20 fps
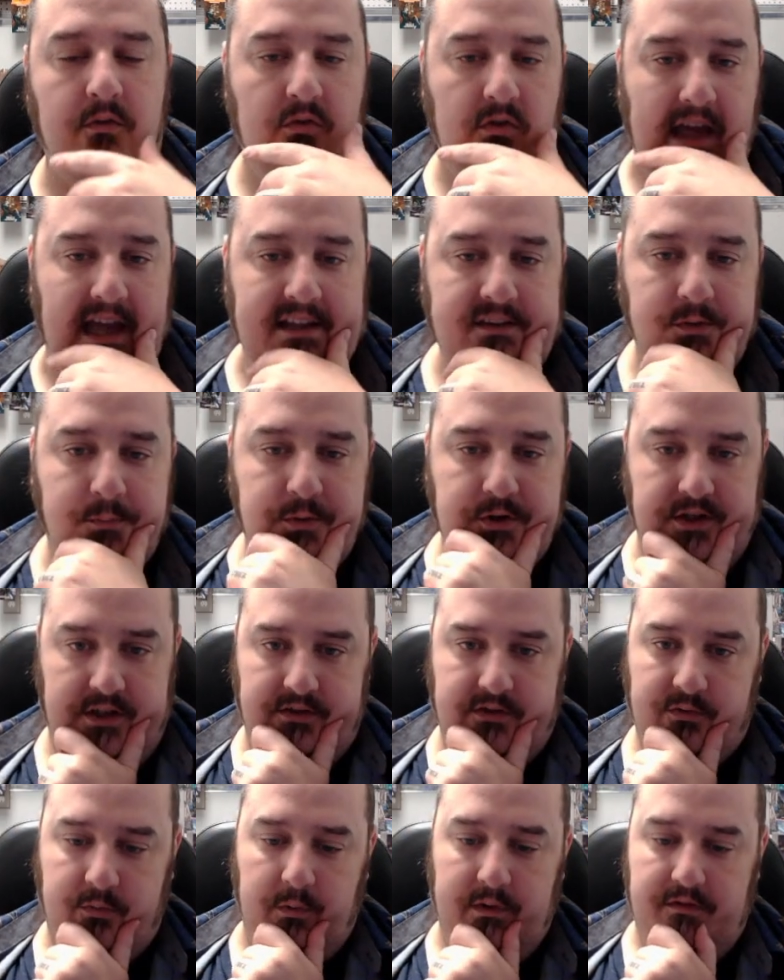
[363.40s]
that's pretty
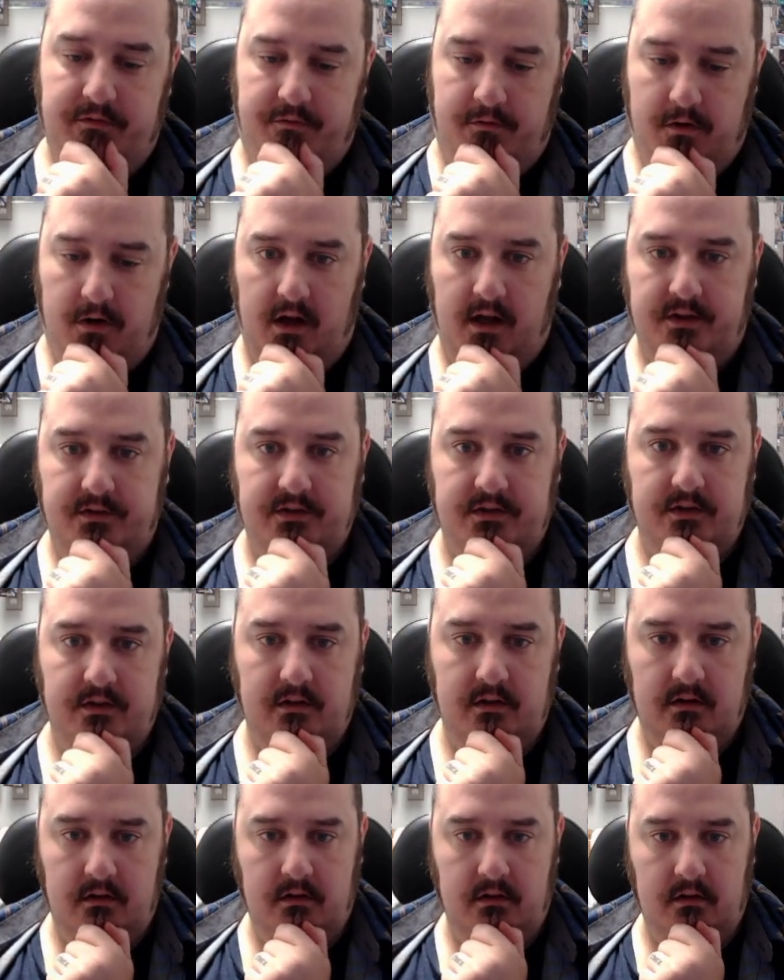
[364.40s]
sweet for us.
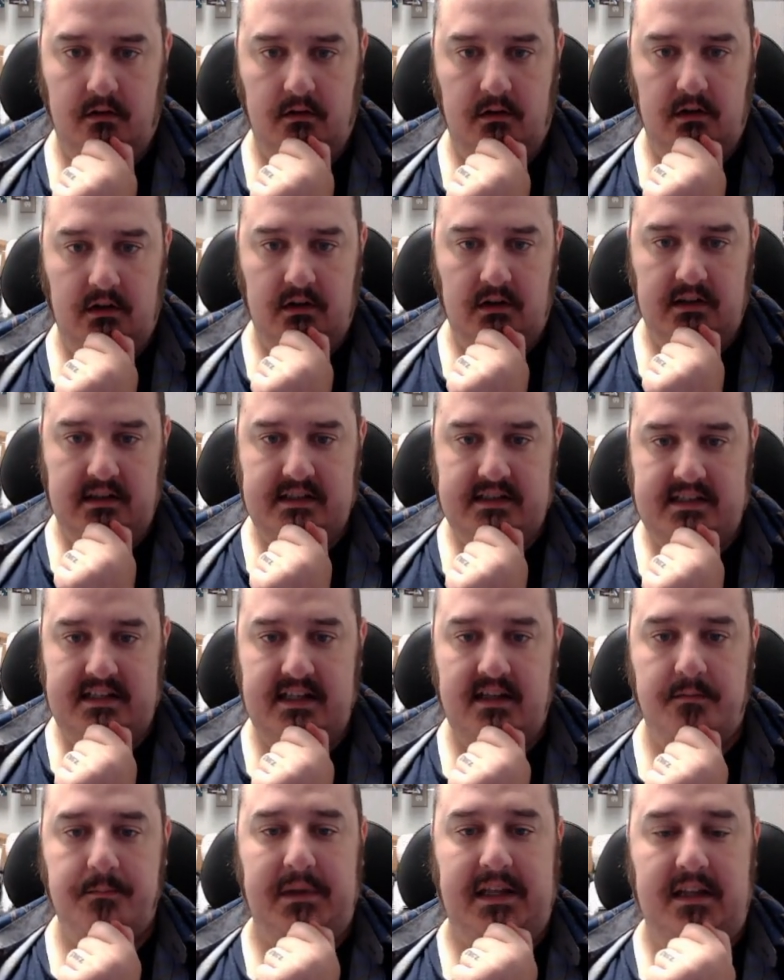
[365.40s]

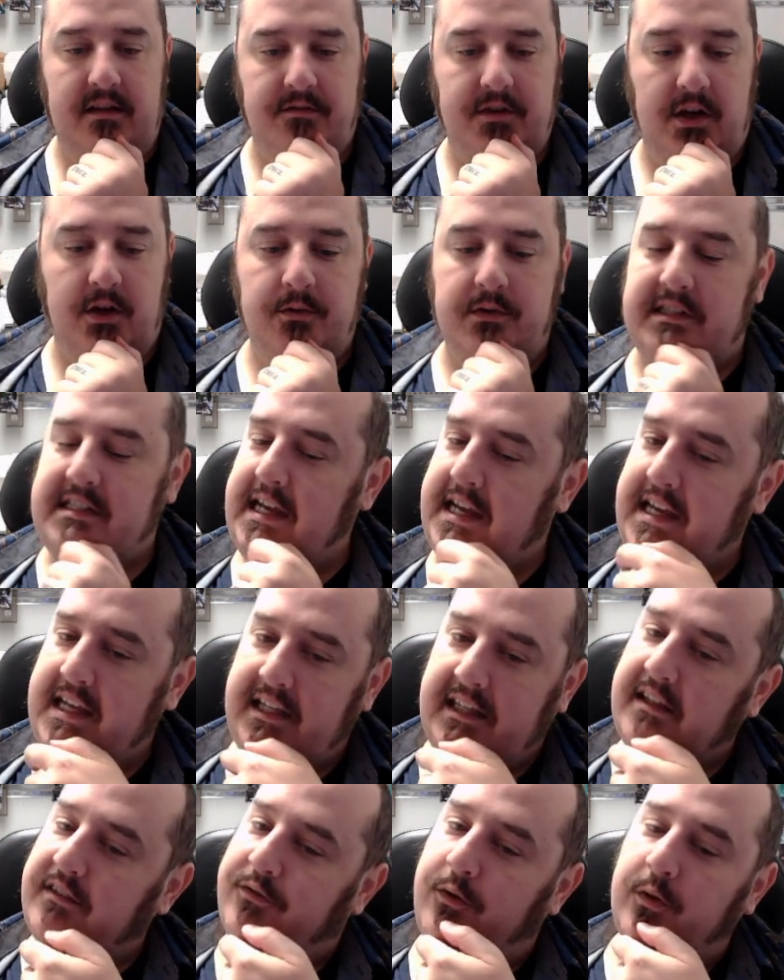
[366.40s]
TM Evo,
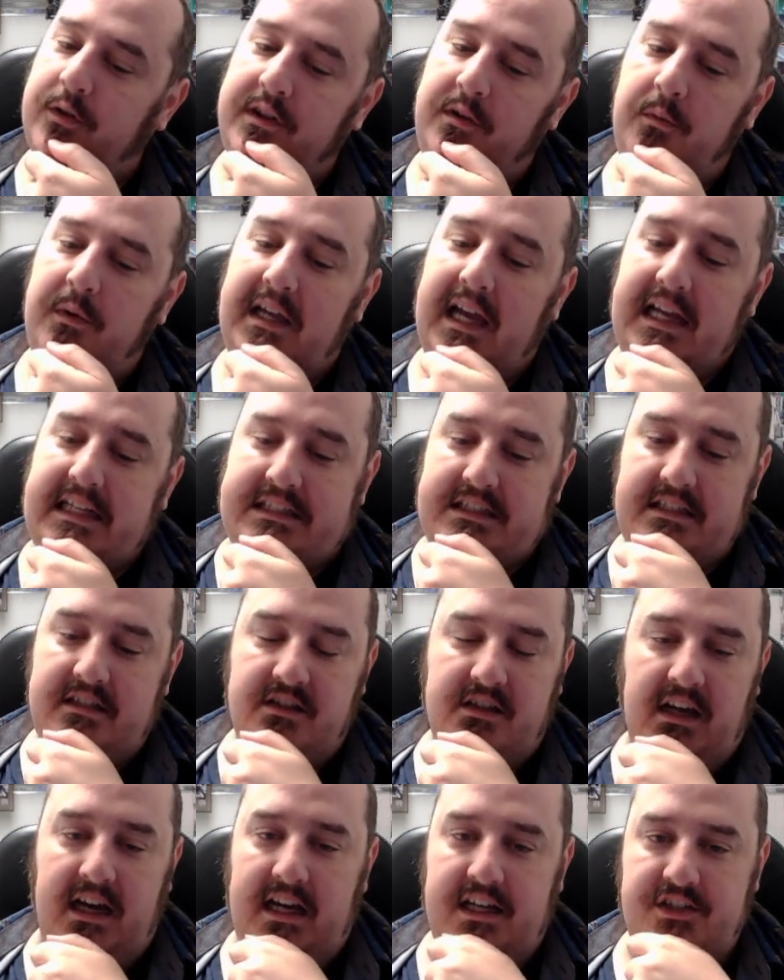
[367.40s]
dang, if only we got
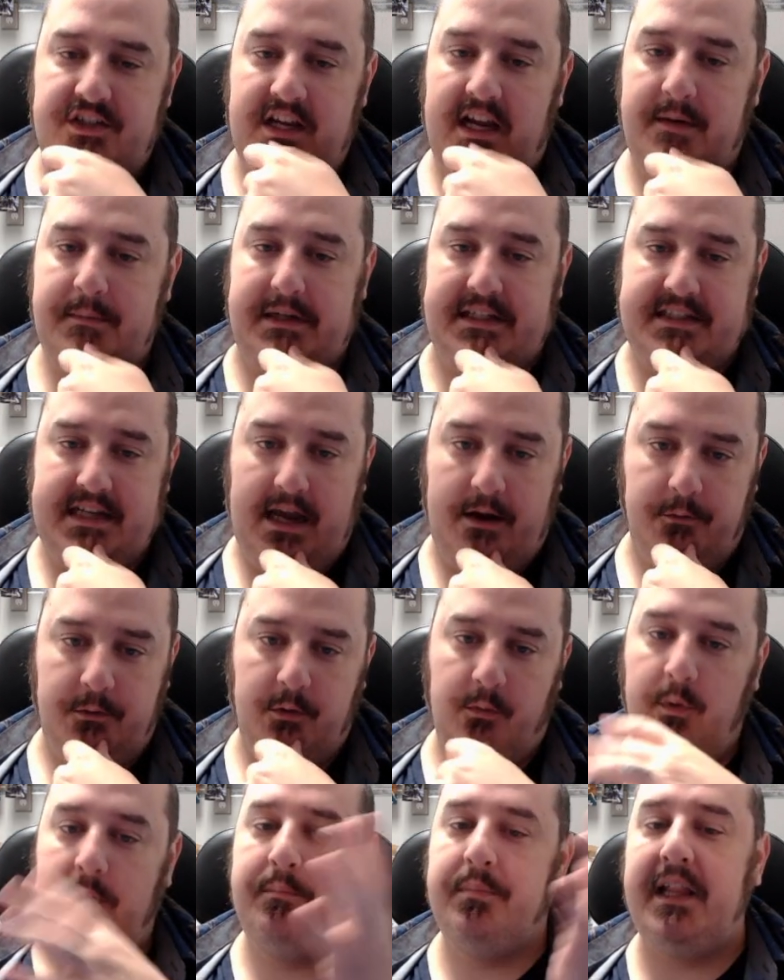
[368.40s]
Jamming Tower.
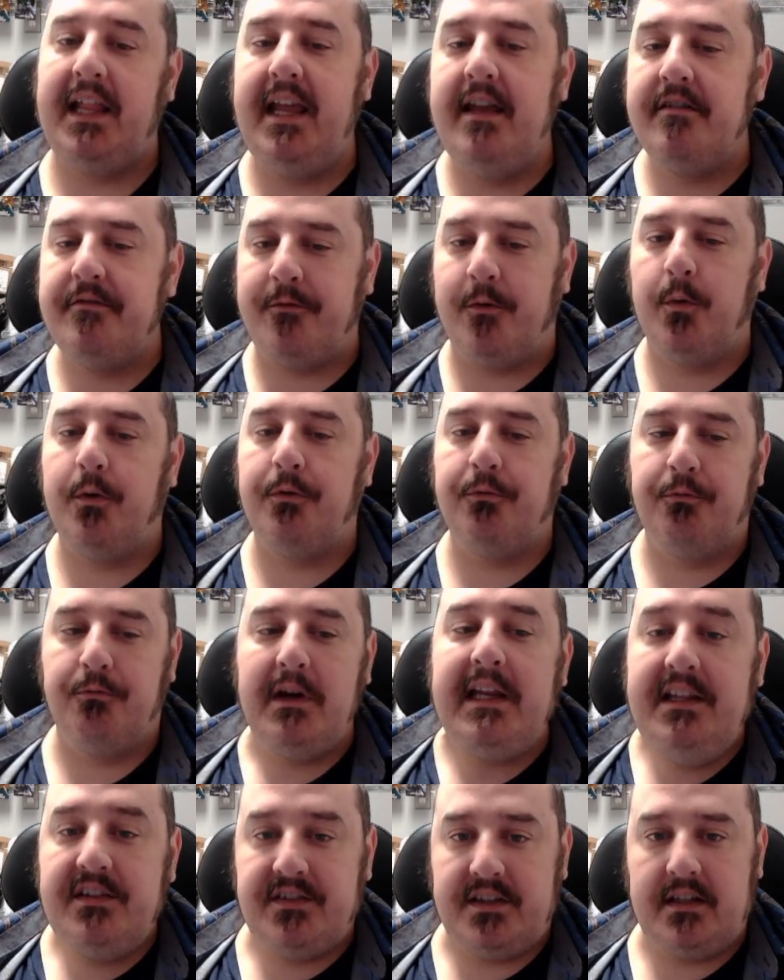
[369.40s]
We play it for a
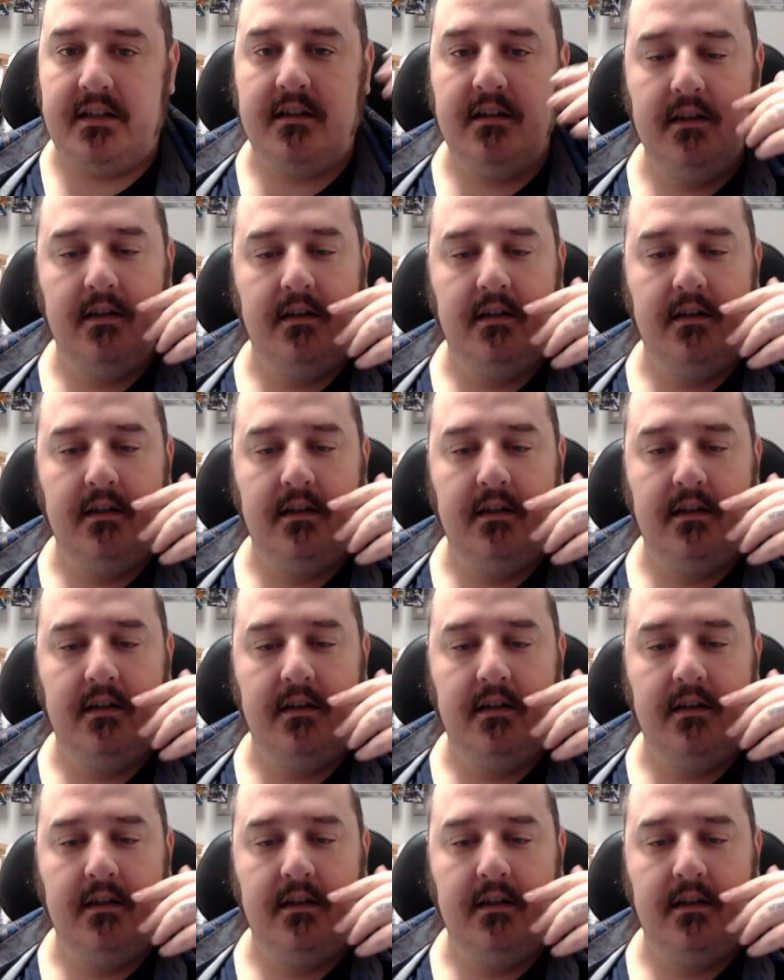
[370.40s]
reason.